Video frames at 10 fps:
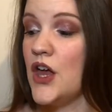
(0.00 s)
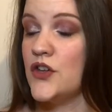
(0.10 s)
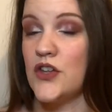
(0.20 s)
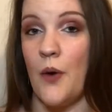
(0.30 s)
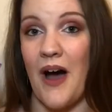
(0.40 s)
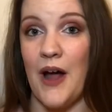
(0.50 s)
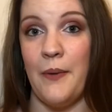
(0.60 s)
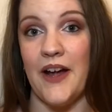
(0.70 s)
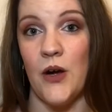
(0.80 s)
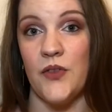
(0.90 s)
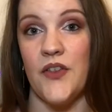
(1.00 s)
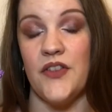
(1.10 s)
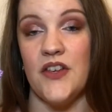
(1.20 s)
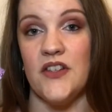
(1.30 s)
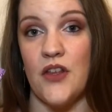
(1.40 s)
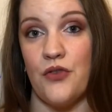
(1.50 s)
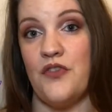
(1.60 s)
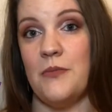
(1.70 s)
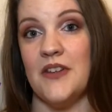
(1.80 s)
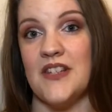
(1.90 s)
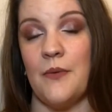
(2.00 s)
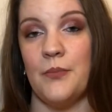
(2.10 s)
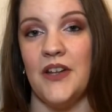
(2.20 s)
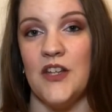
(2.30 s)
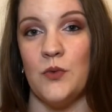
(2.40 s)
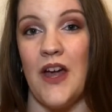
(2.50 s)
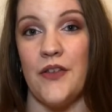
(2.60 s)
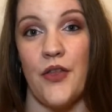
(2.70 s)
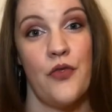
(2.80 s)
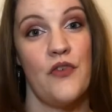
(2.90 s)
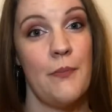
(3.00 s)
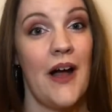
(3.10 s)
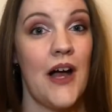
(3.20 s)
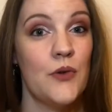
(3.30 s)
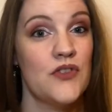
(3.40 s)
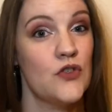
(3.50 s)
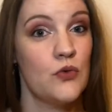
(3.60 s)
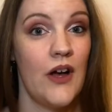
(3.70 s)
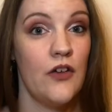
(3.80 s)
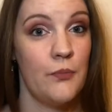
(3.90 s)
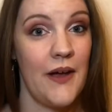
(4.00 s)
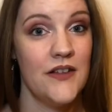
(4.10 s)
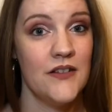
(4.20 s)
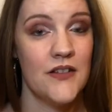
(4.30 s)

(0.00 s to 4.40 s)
So I work out that this 3ml sample is worth £3.12.